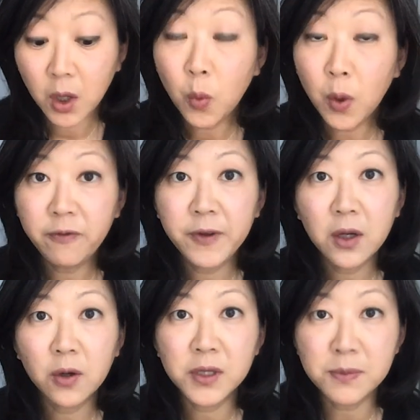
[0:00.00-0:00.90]
One
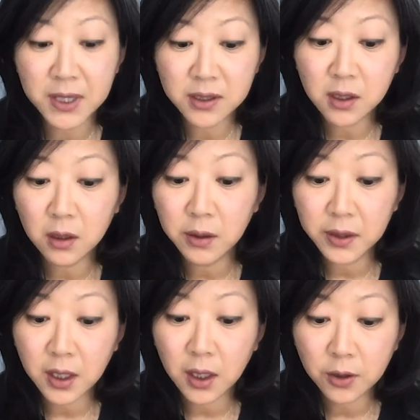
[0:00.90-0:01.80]
figure is mythical,
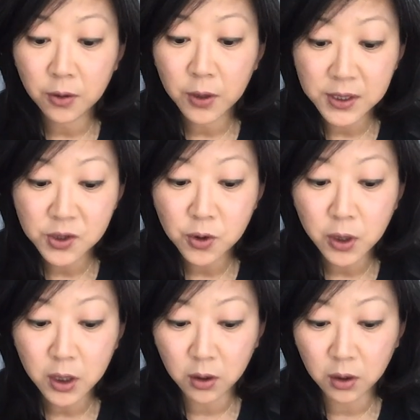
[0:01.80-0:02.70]
the other
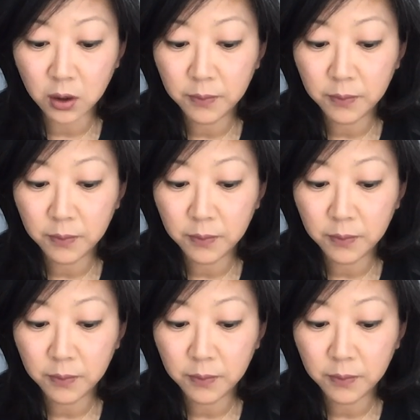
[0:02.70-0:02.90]
historical.